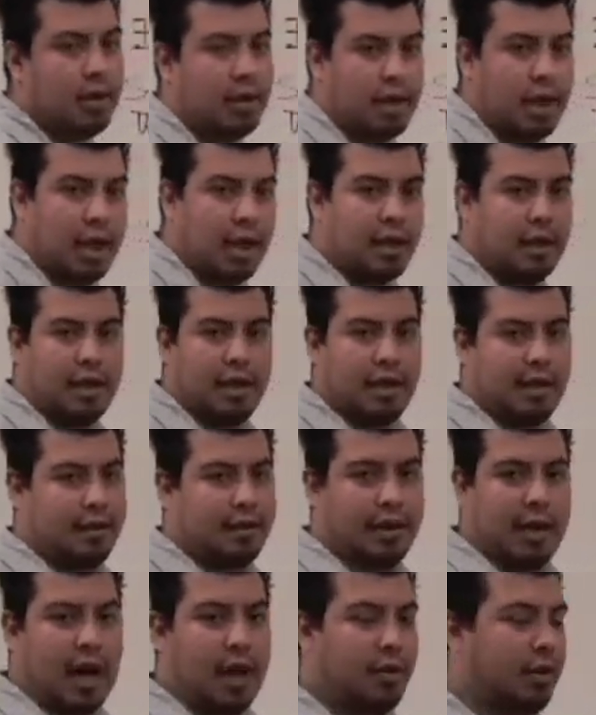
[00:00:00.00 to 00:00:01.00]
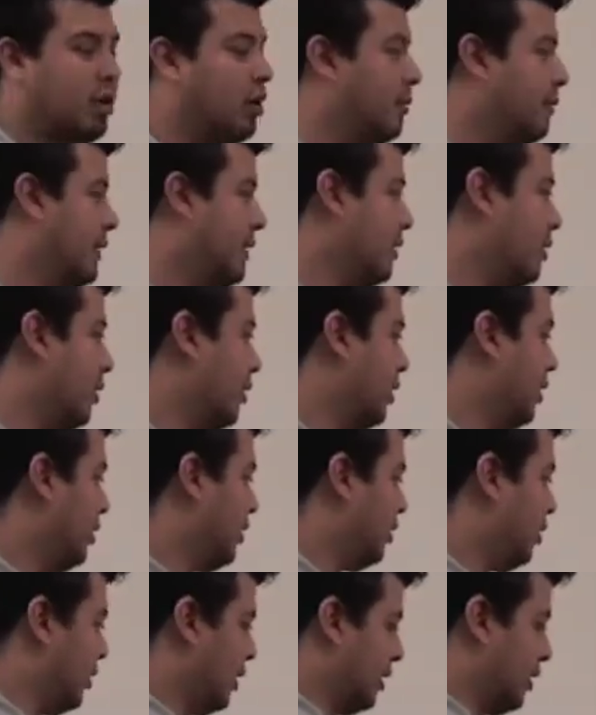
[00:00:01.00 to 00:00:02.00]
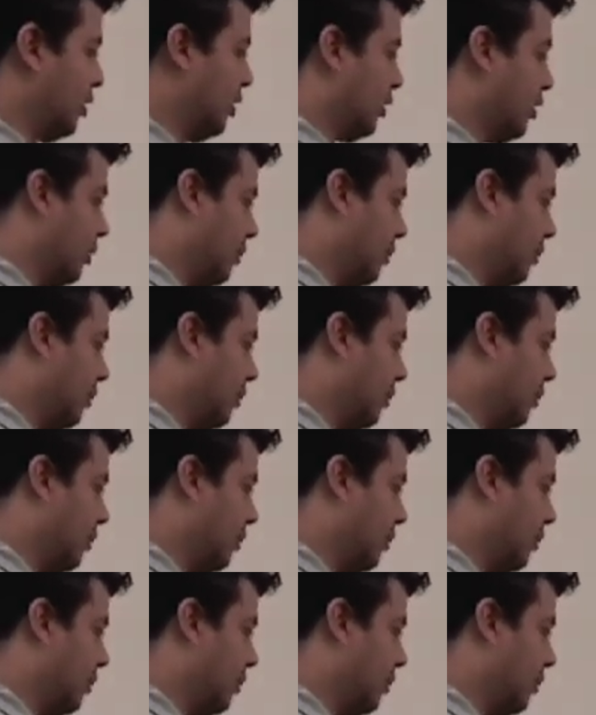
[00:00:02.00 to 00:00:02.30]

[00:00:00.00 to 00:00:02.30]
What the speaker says: then the outcome is going